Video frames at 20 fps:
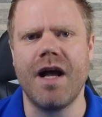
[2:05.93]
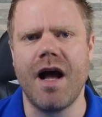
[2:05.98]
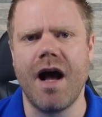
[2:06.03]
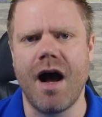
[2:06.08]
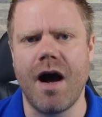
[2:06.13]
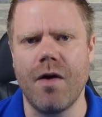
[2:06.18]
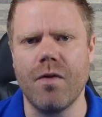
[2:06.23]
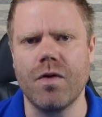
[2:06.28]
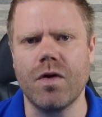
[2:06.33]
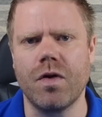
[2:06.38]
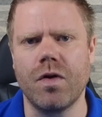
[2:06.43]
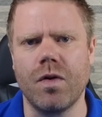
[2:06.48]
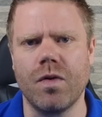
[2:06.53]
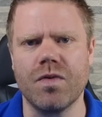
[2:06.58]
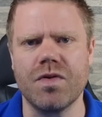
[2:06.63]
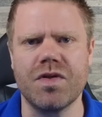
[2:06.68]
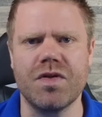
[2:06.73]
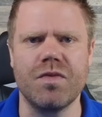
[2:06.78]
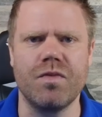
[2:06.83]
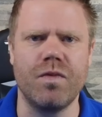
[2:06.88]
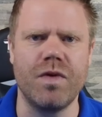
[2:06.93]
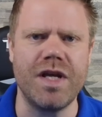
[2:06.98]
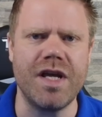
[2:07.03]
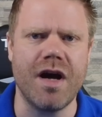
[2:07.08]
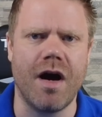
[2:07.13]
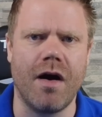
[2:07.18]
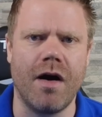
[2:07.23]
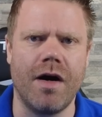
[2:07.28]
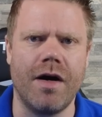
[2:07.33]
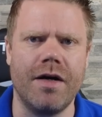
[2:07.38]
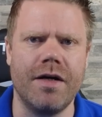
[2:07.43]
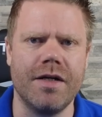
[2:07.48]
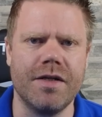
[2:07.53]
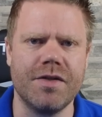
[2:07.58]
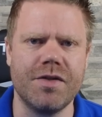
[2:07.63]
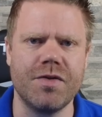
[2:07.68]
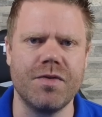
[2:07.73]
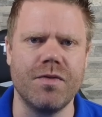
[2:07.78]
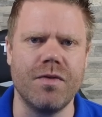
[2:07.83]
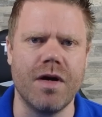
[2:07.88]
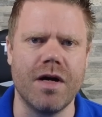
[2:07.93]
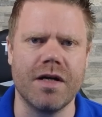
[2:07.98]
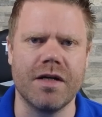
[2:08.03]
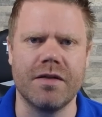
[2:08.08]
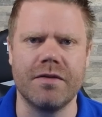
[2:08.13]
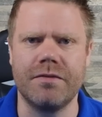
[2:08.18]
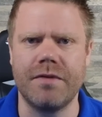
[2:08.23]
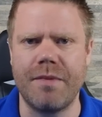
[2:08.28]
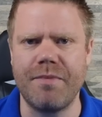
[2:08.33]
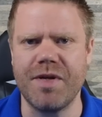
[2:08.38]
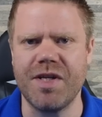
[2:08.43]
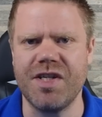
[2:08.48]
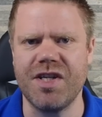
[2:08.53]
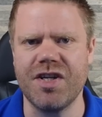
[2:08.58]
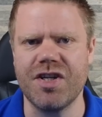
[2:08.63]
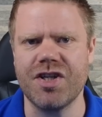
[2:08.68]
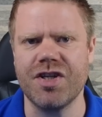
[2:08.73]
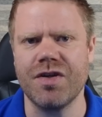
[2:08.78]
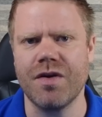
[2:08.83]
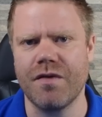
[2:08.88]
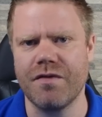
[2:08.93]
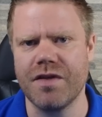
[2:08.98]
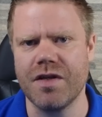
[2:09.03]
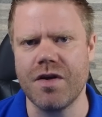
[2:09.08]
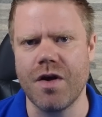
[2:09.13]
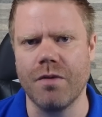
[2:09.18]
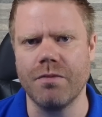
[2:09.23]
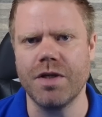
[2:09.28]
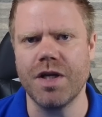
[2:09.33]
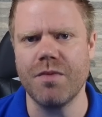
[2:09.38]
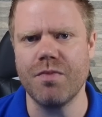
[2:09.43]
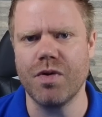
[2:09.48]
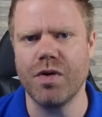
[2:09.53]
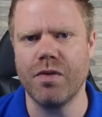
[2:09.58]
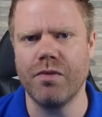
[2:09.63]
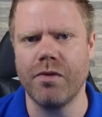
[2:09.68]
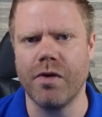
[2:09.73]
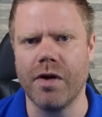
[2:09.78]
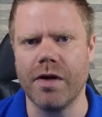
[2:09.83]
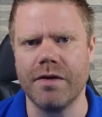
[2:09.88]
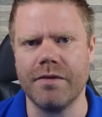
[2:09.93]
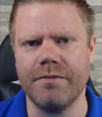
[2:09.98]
how close we are to a repetition of the Yom Kippur War.